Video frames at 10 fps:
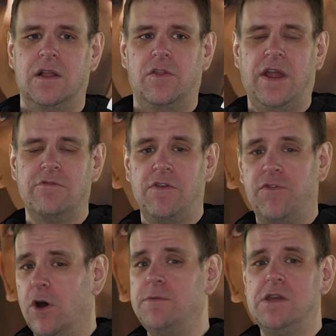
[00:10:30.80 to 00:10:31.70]
then
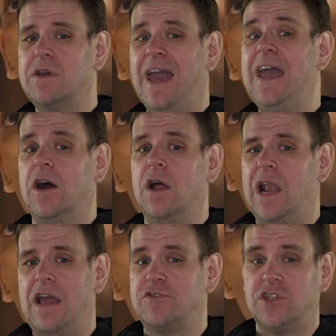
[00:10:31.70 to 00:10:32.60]
Reform UK are
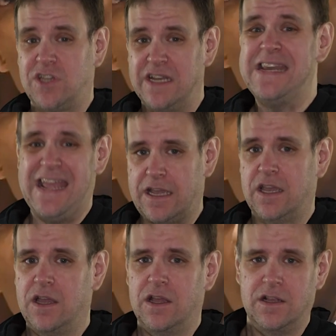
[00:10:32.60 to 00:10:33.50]
left to
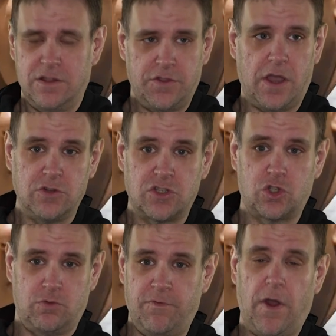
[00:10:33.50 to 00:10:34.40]
nick those
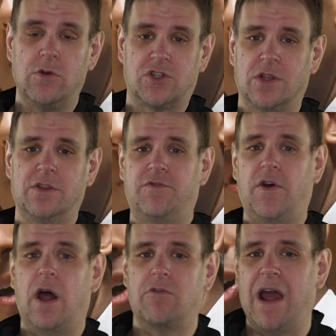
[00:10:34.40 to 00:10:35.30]
votes on the
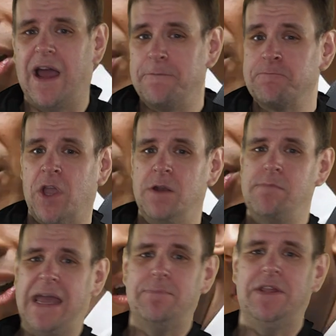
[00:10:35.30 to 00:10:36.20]
far right. And
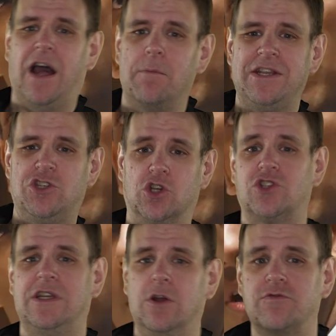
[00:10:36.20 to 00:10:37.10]
maybe that'll be
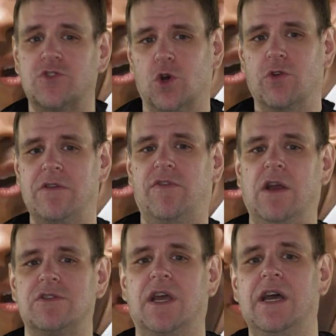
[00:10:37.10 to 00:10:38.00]
just enough Tory
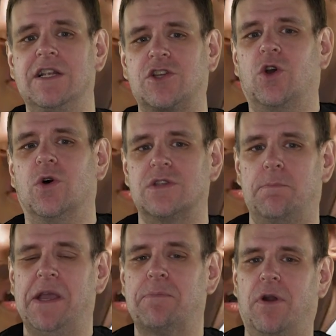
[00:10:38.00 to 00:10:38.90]
votes to cause a
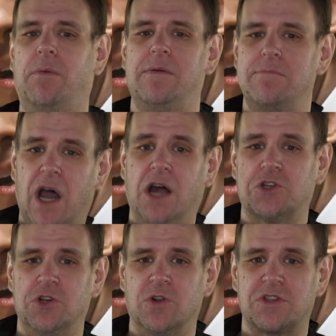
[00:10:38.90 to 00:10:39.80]
big problem in
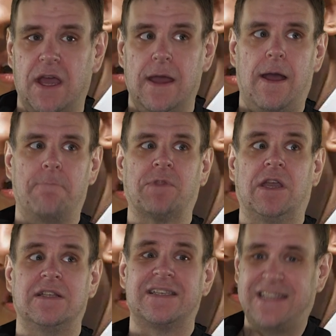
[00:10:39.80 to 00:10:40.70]
marginals,
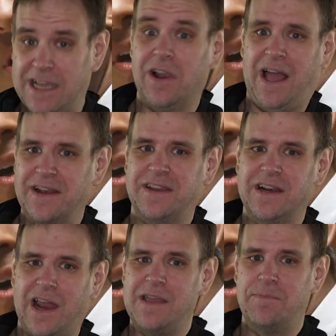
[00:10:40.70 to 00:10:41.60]
still
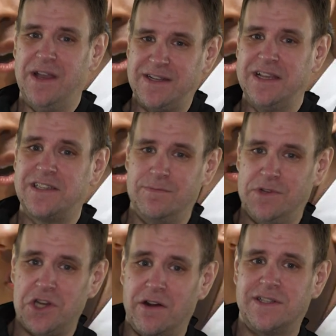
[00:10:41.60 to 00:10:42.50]
handing Labour a decent
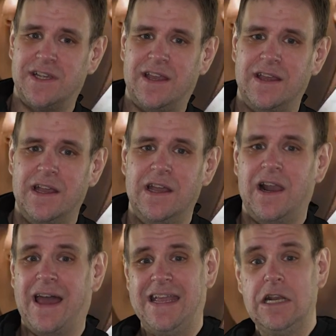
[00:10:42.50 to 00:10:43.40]
majority.
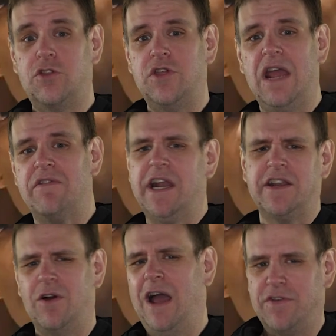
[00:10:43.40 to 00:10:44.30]
Like, in theory, and I
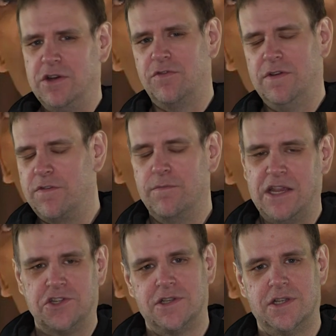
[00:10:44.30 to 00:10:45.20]
don't have enough
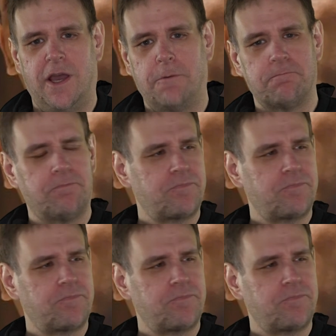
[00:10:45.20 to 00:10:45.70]
information to know,